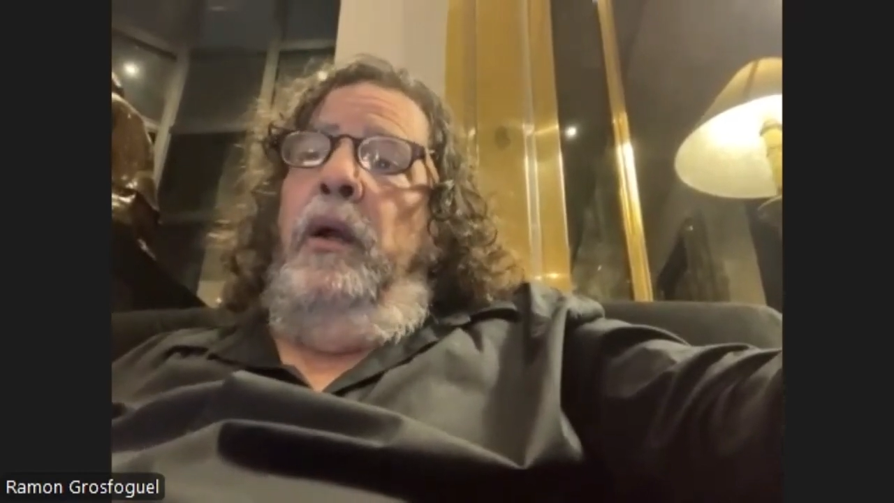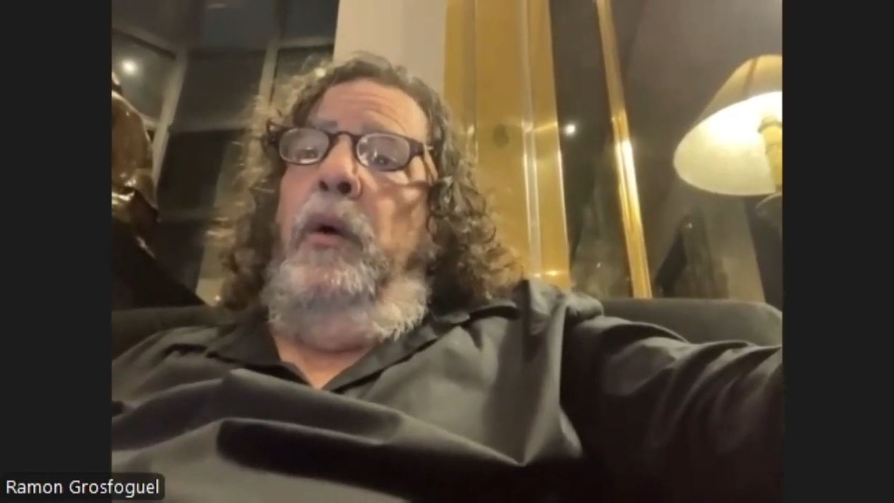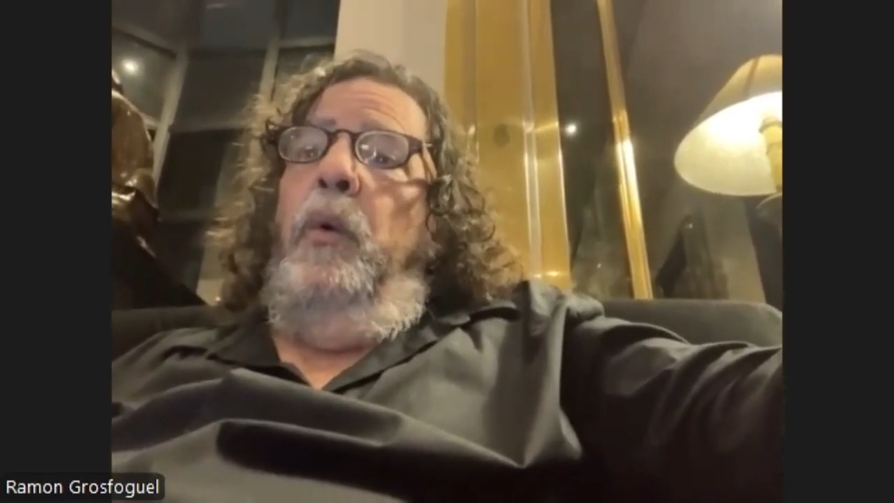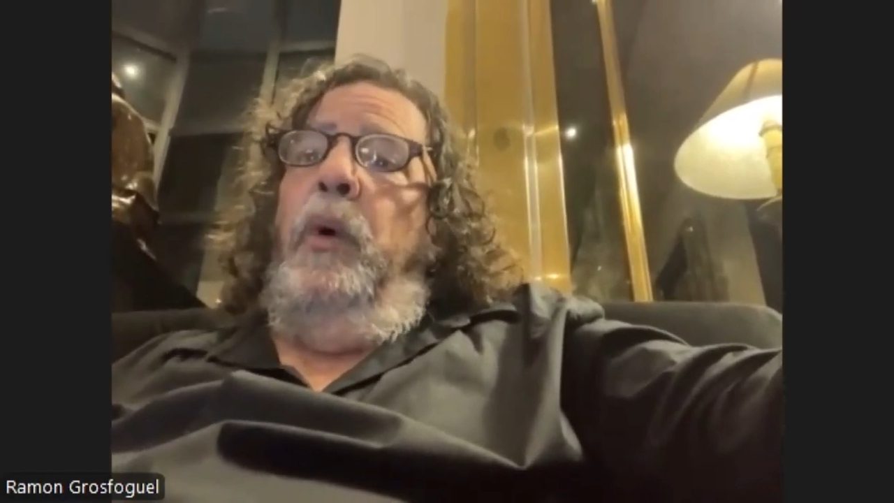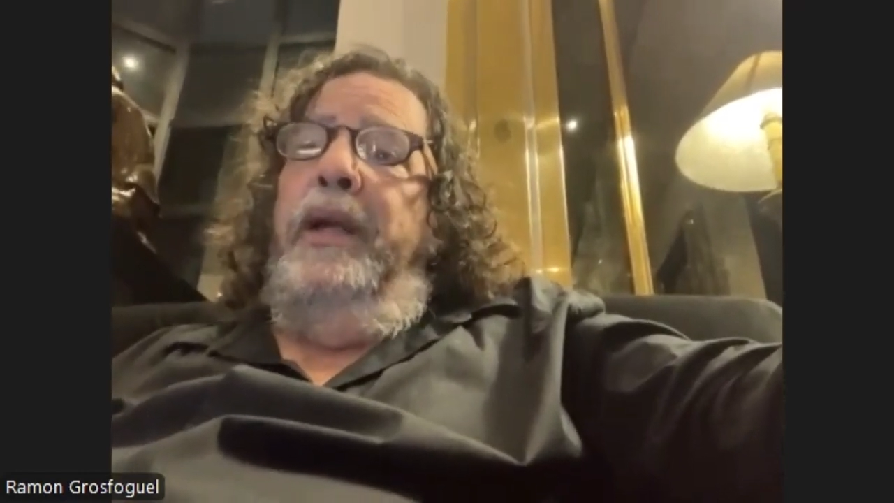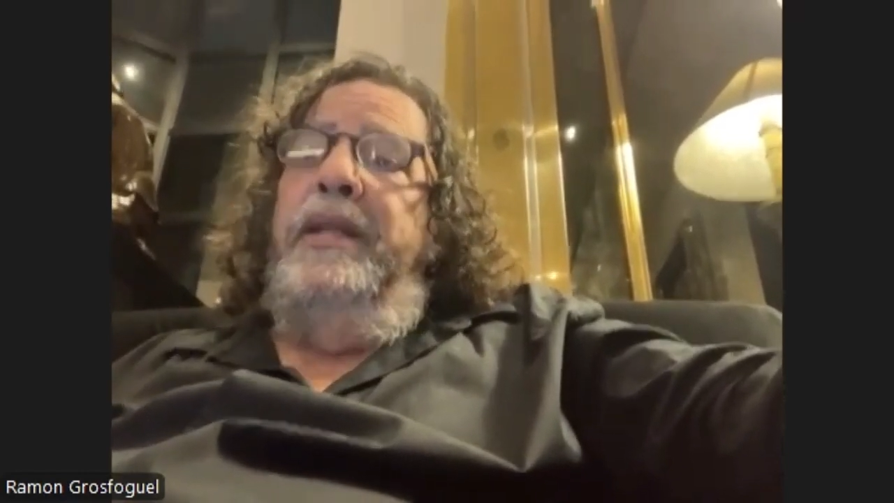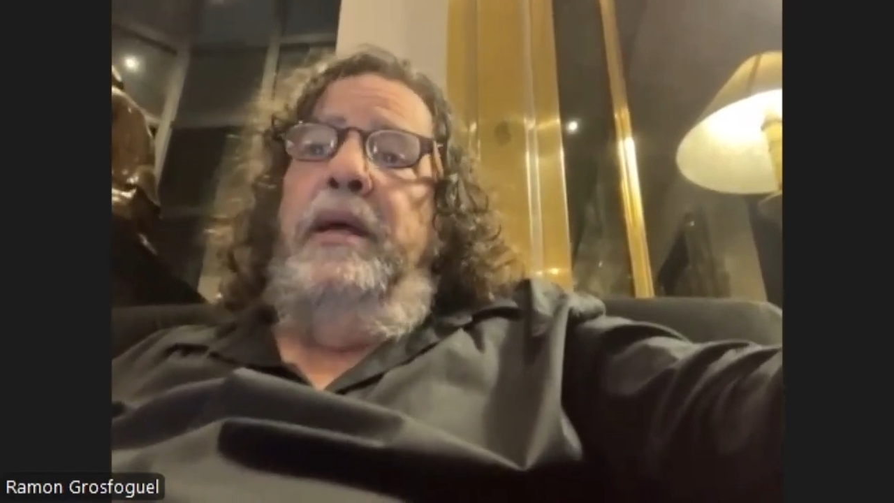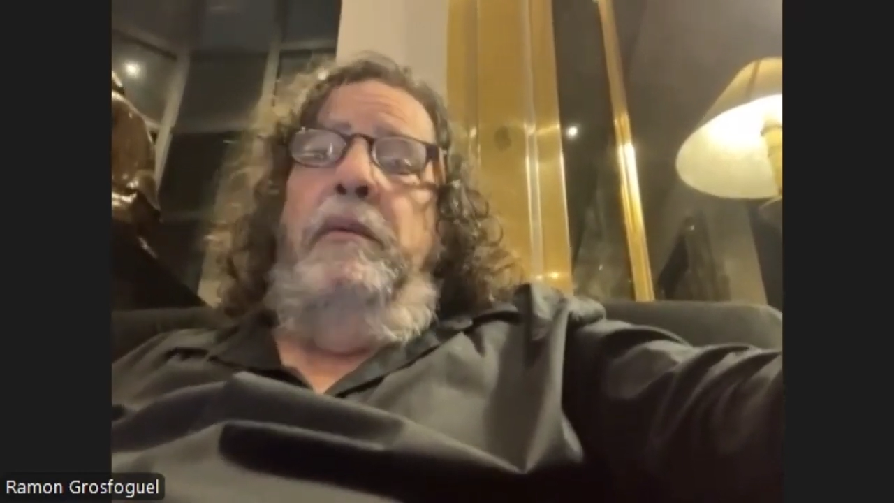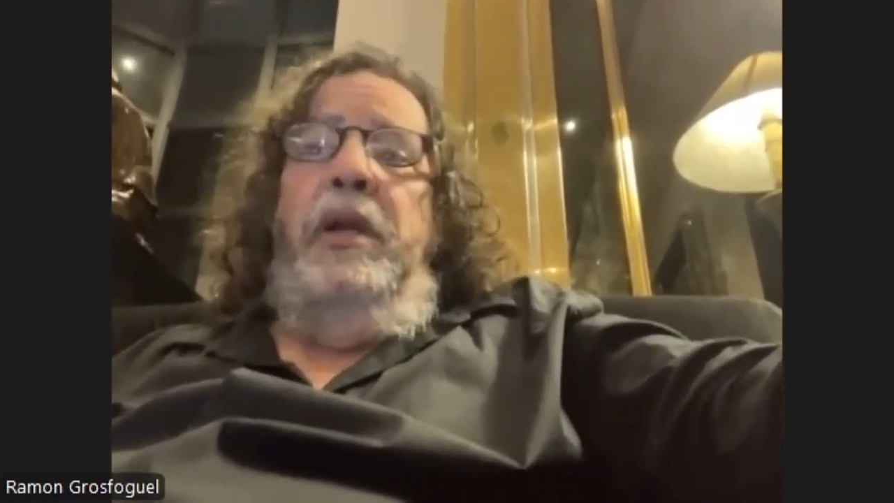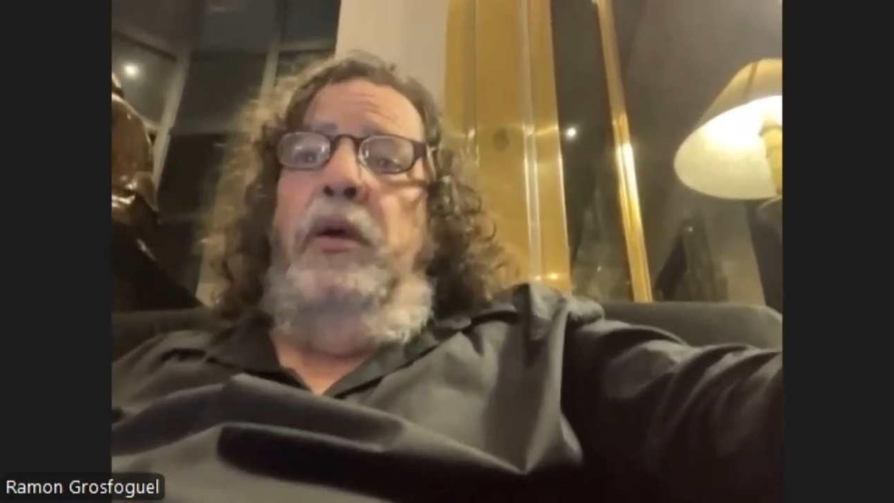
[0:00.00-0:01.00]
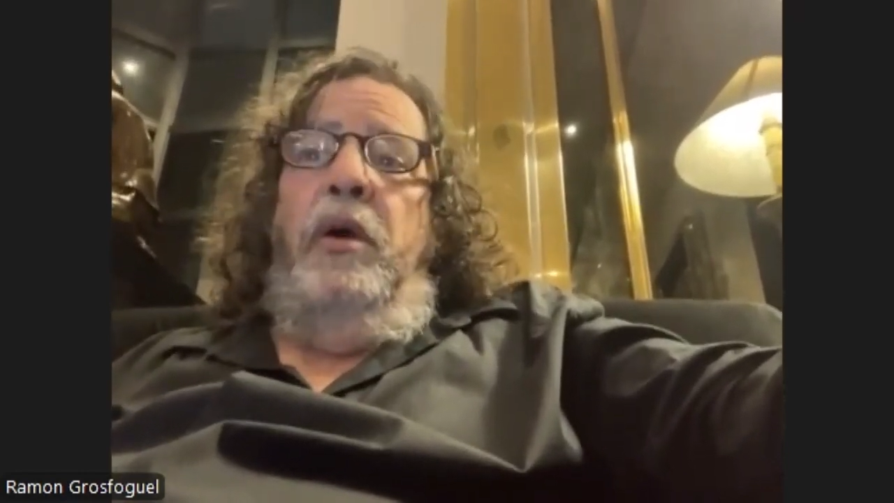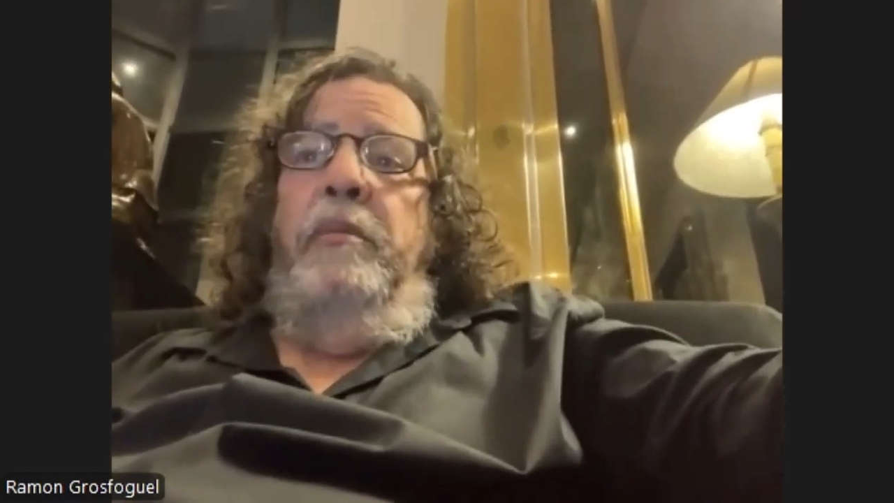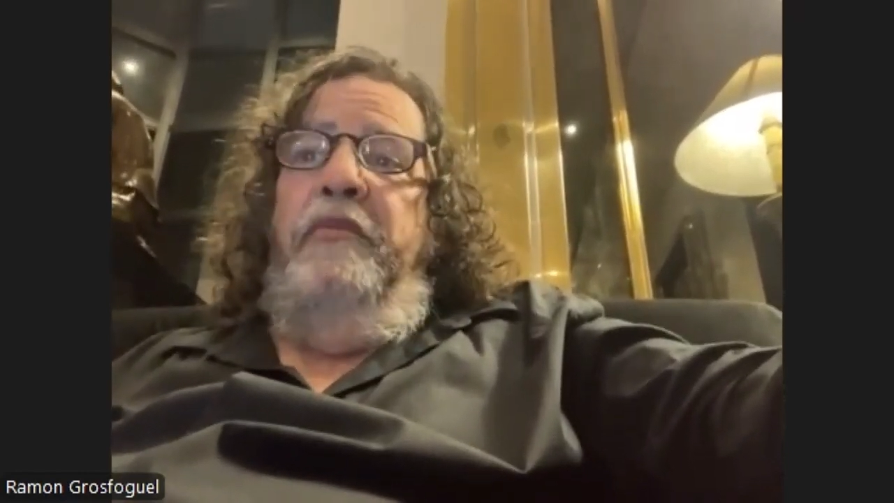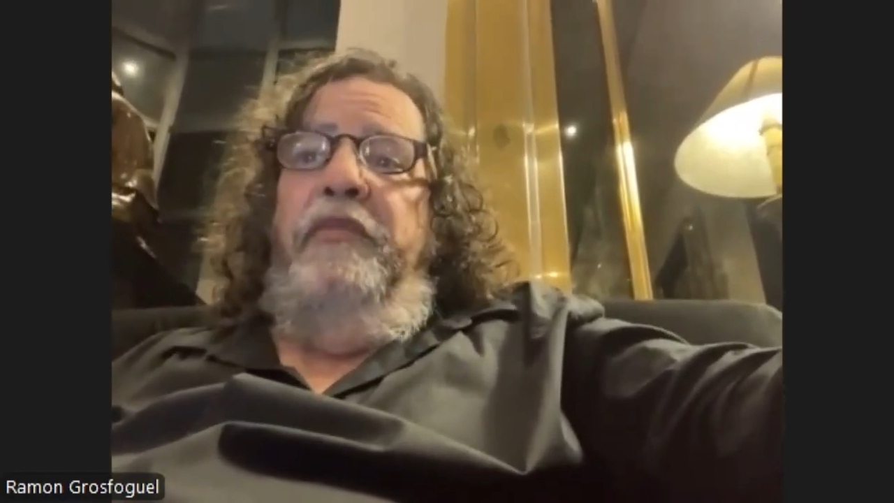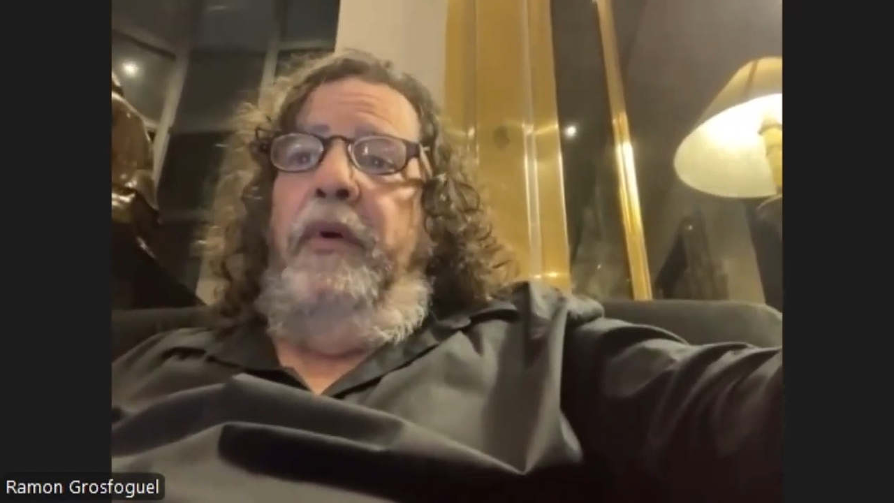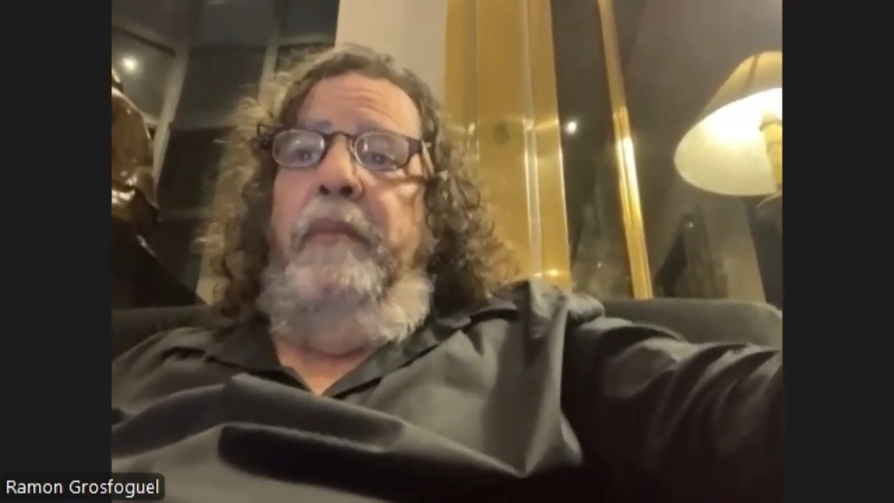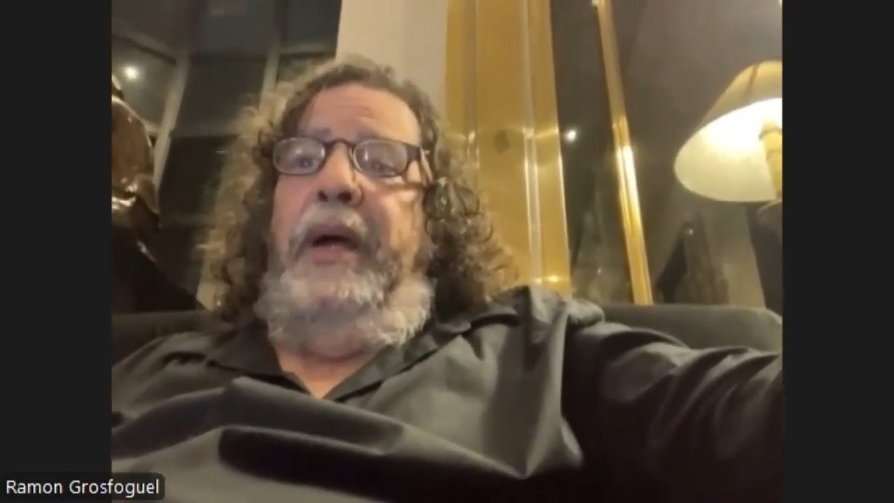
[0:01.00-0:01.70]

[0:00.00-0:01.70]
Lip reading: where is Sabelo coming from.